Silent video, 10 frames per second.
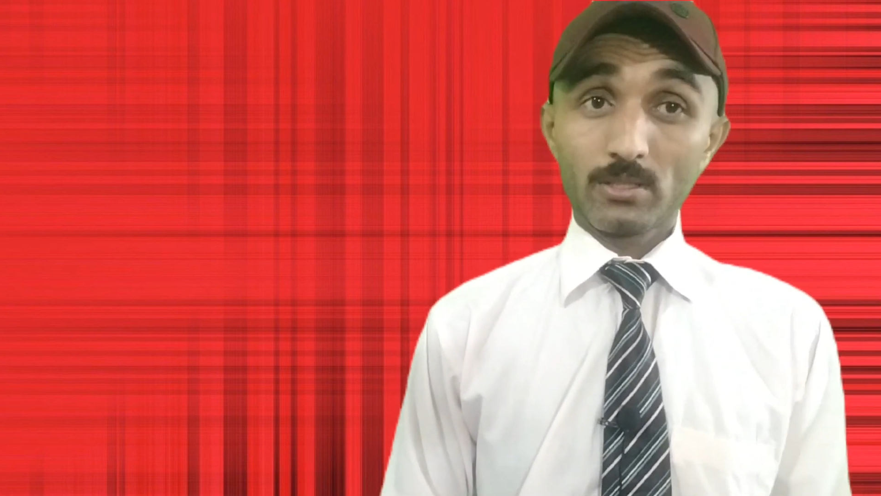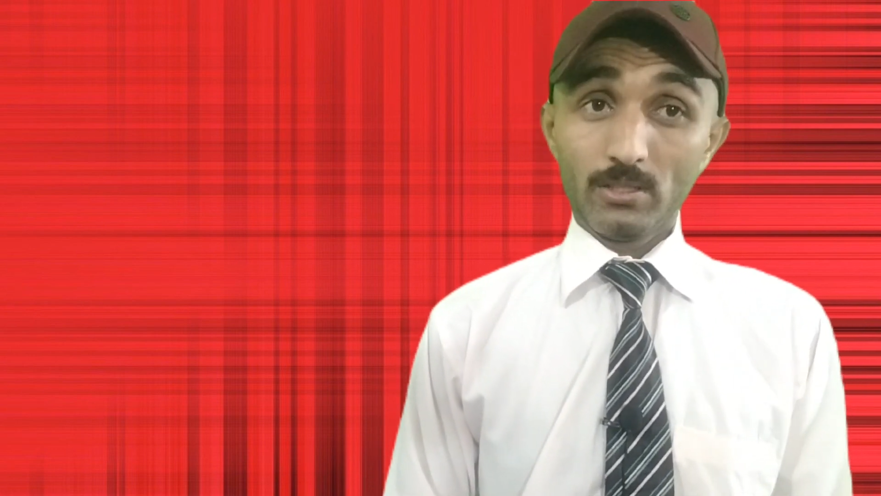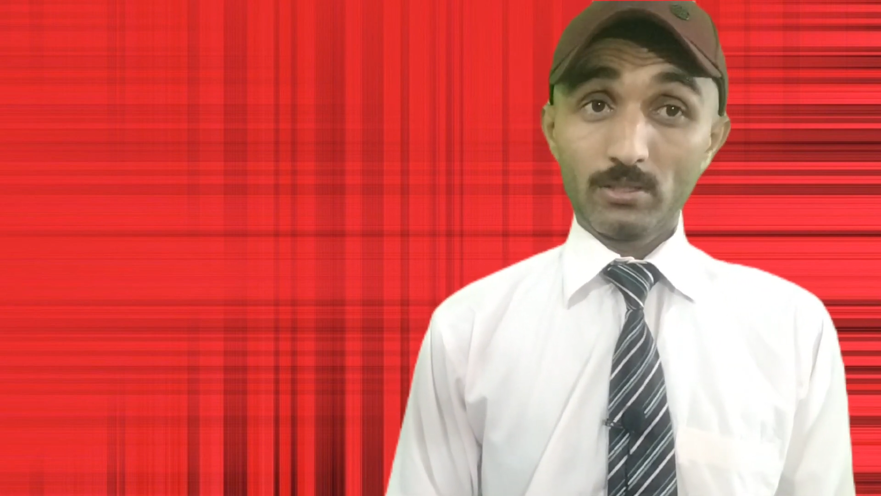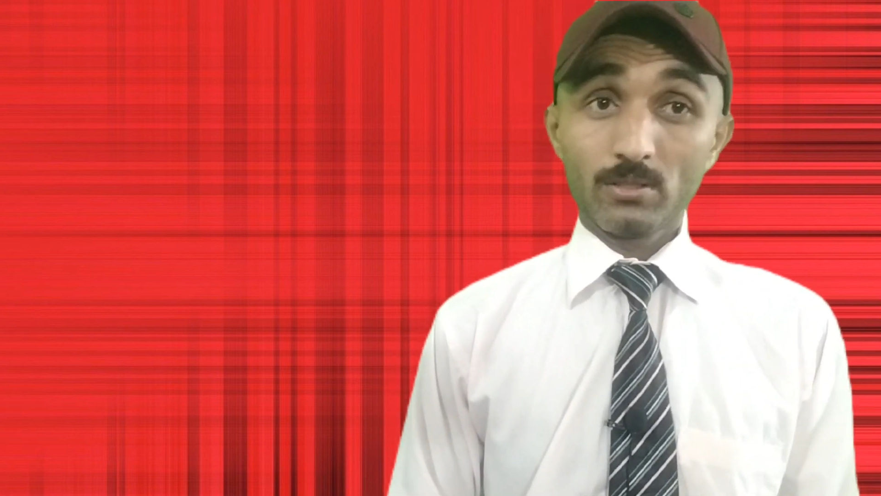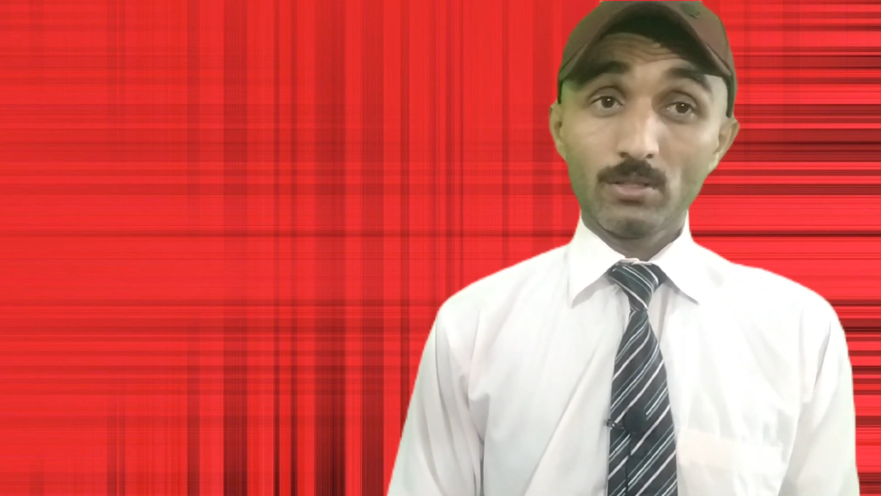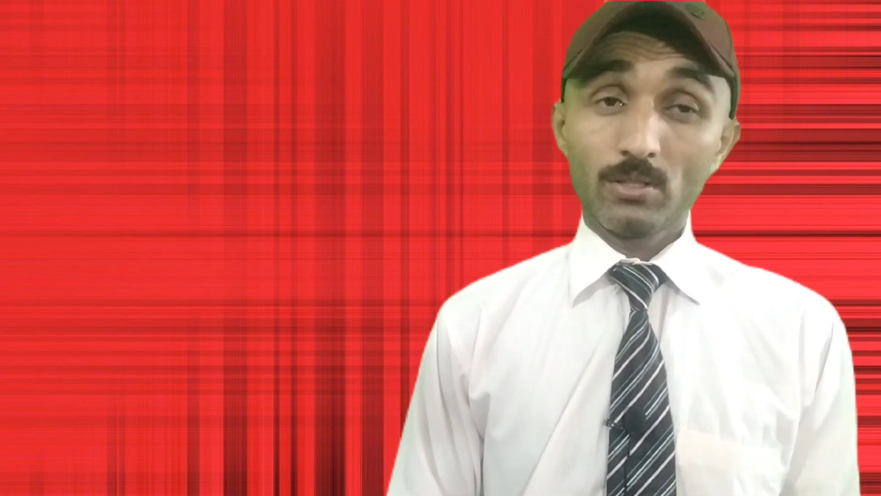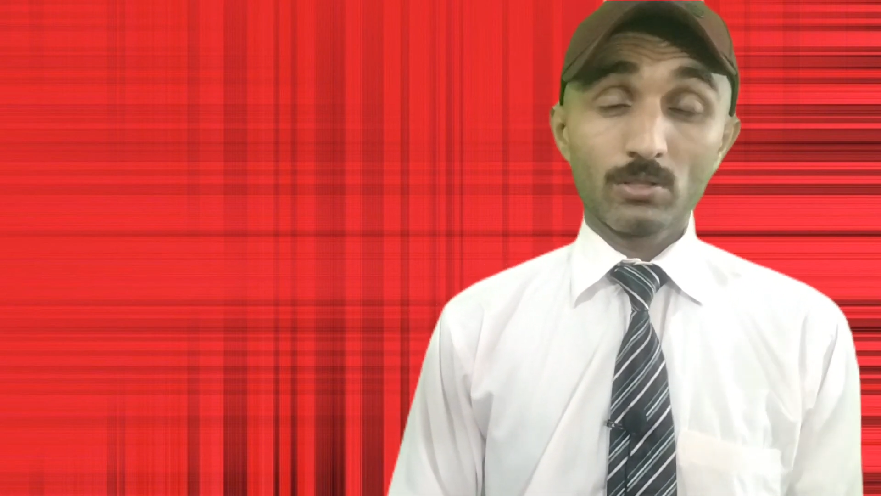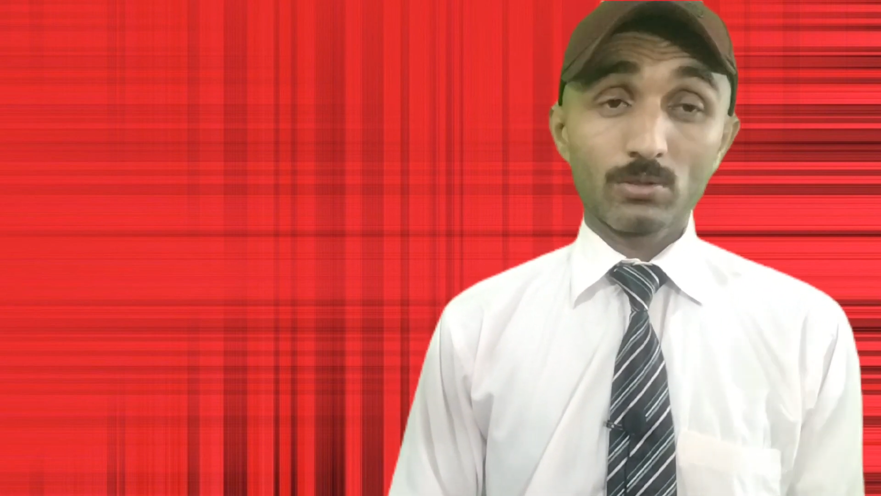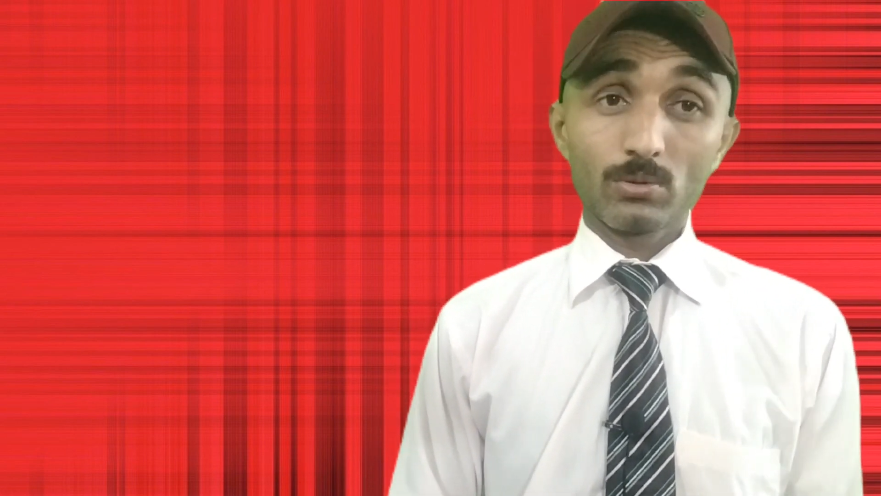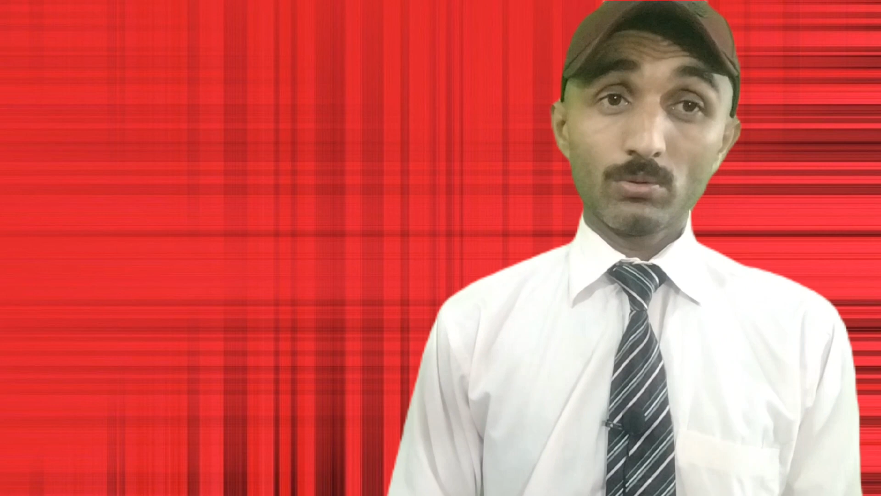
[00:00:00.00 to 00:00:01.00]
skills.
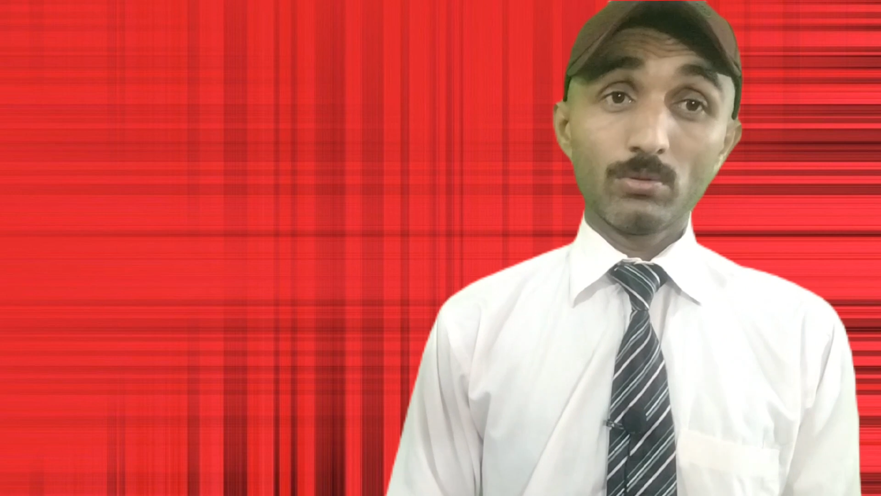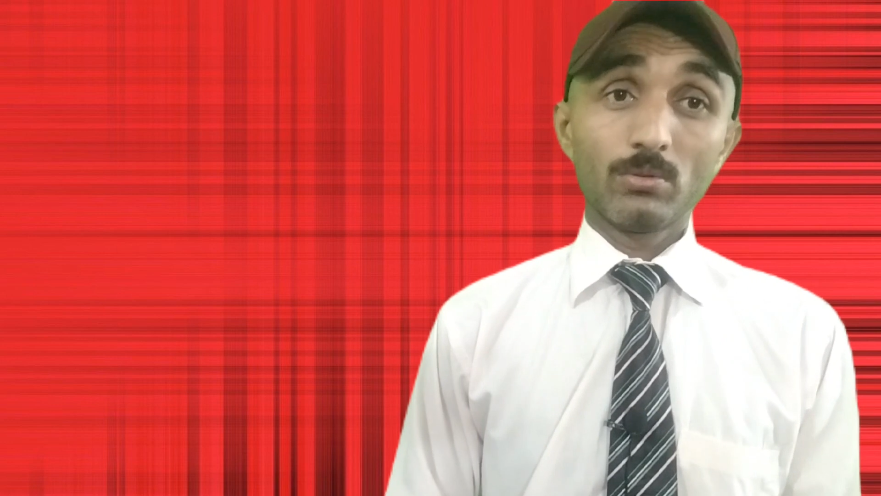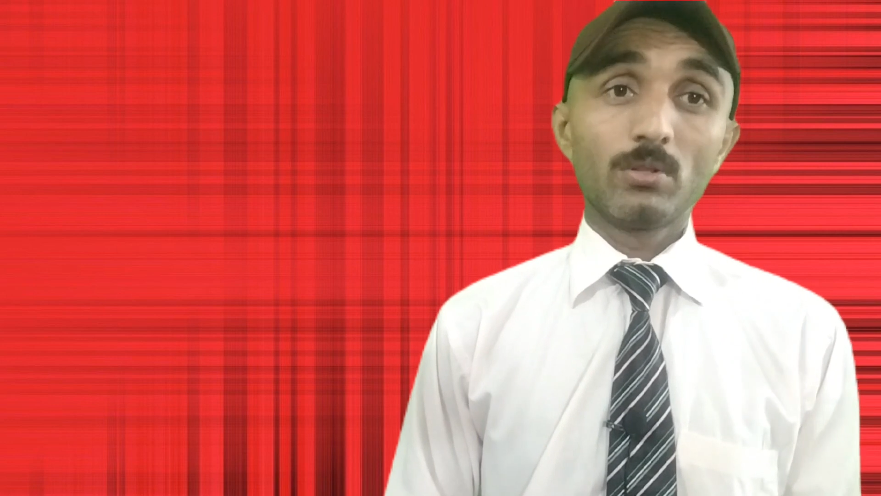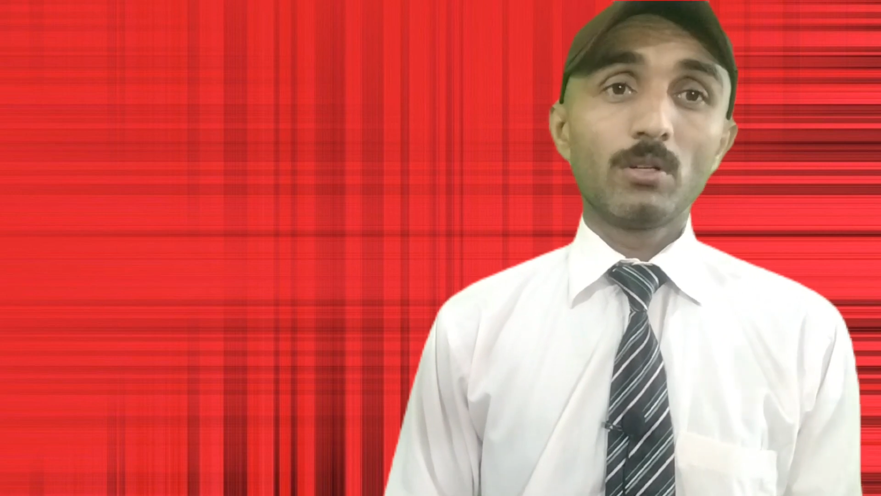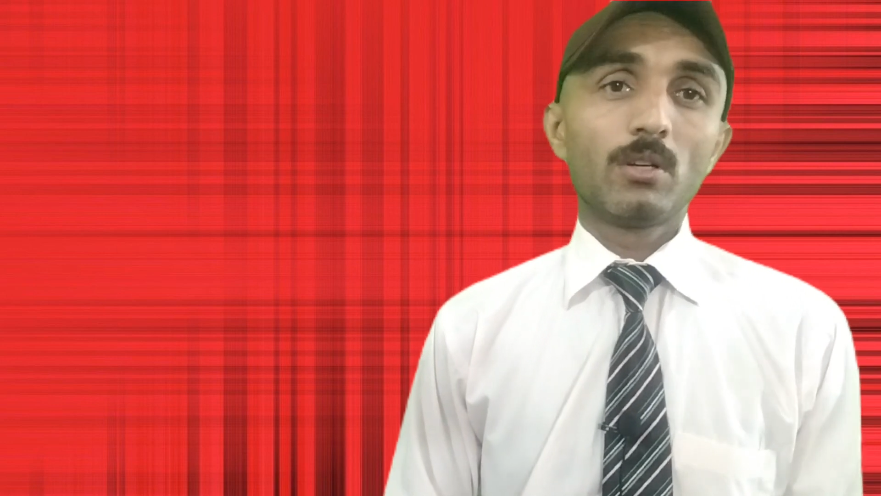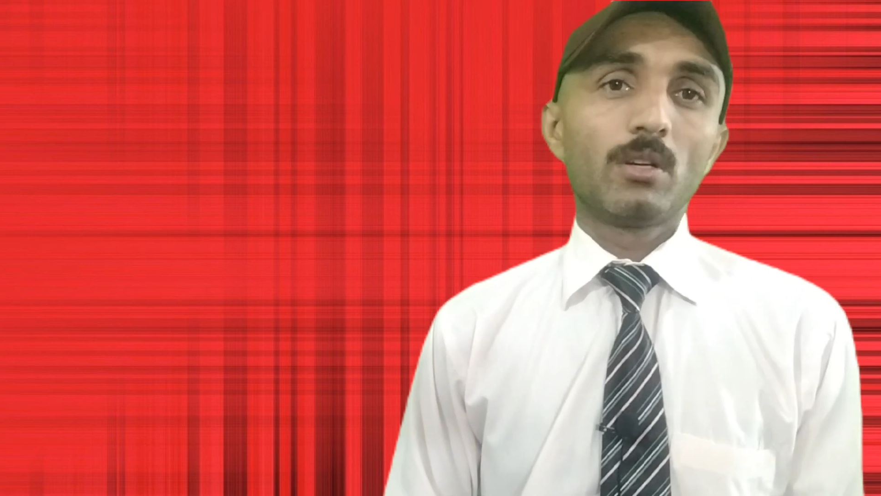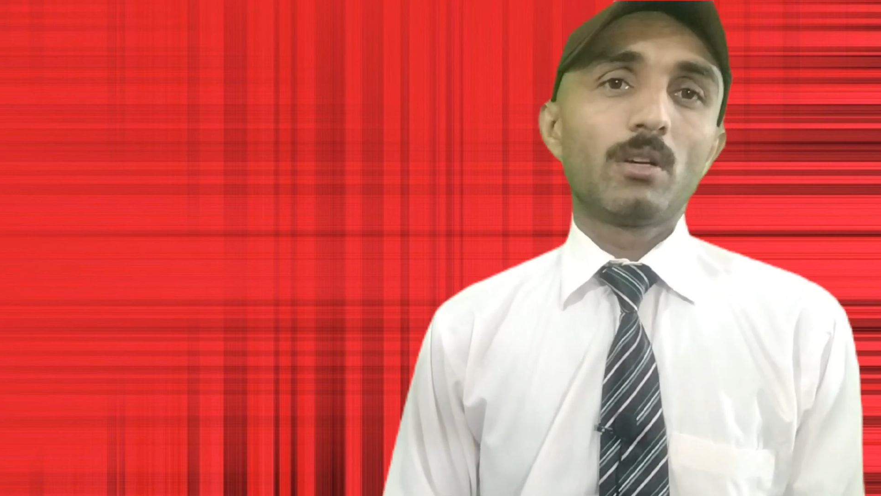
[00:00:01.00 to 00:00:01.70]
So